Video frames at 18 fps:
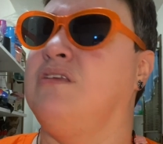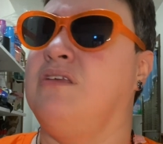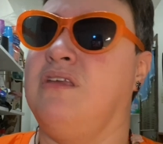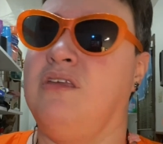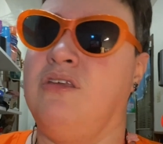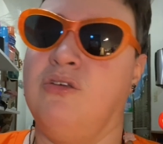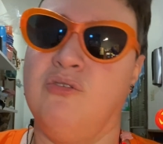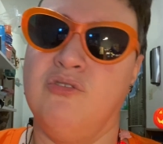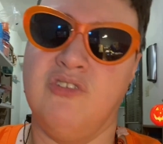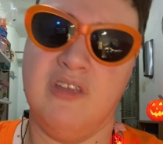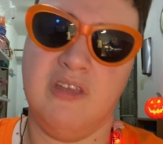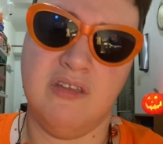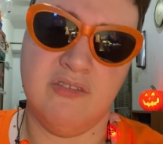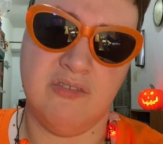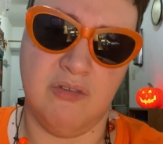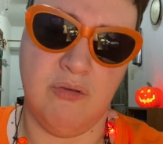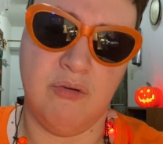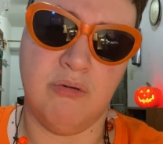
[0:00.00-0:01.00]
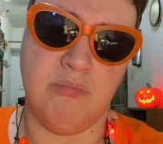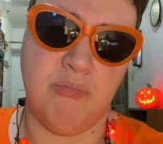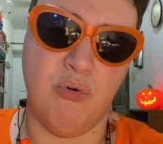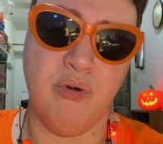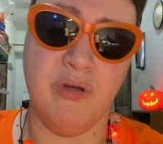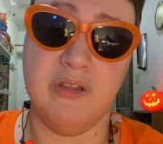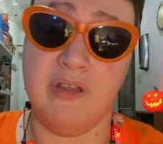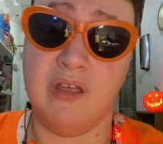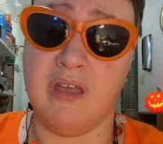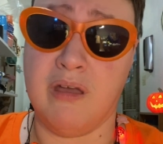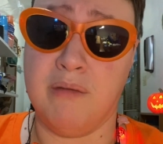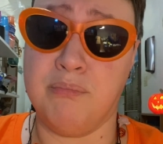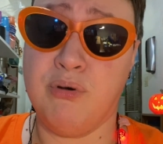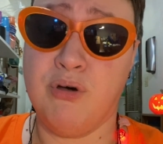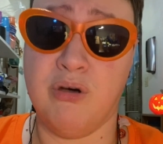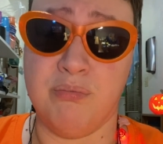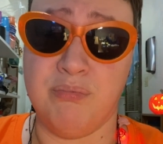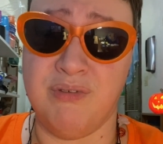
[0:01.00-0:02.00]
using his little boy like a
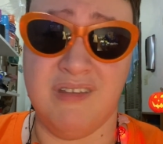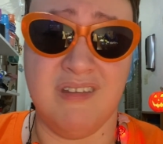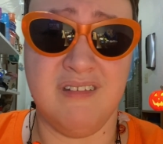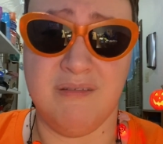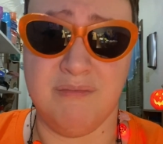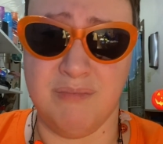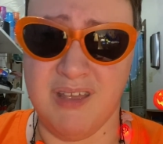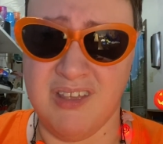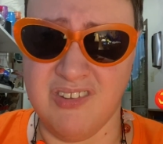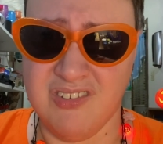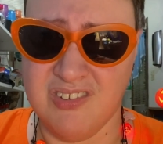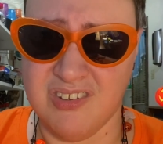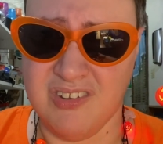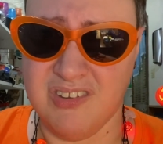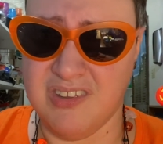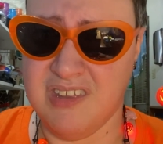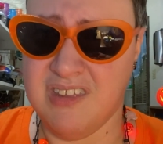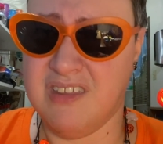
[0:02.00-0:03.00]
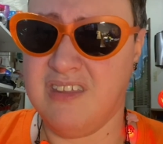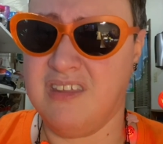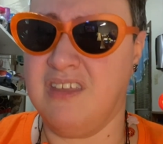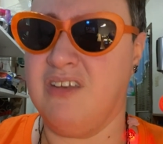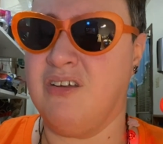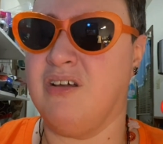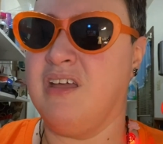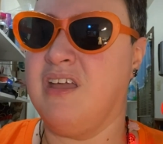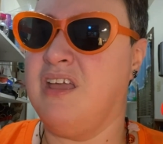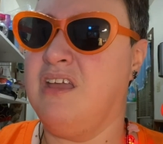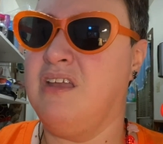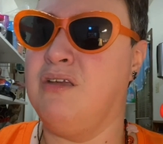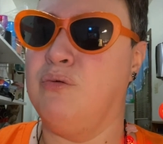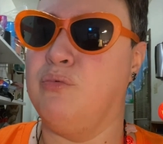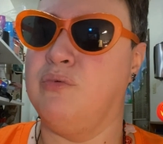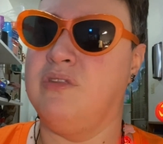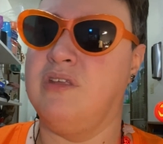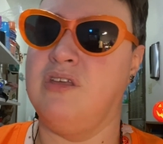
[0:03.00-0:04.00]
puppet, basically. I hate it
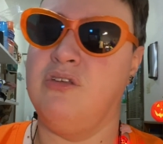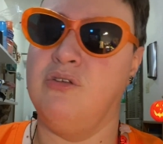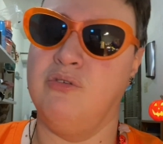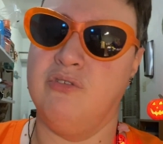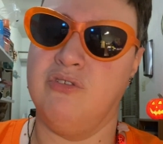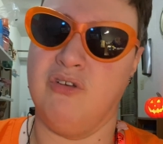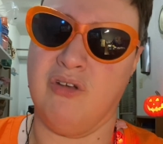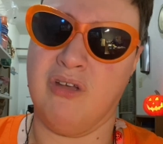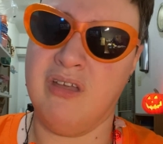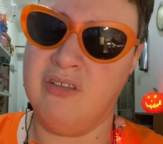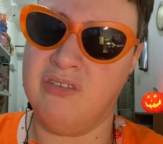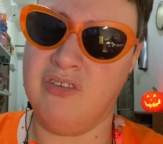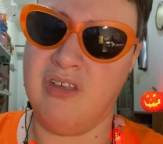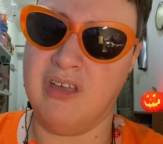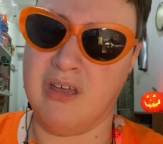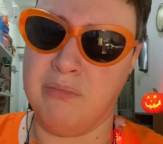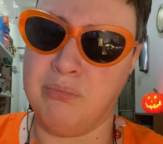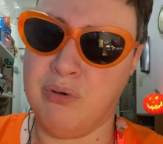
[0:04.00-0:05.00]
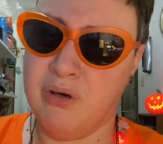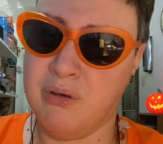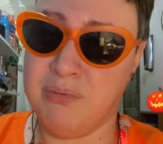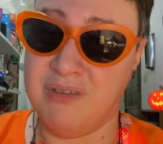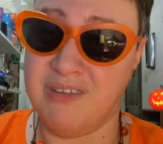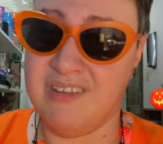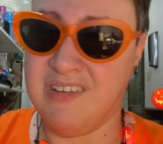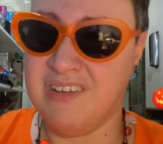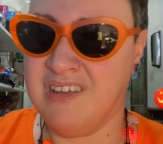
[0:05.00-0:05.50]
when they use their kids like a puppet,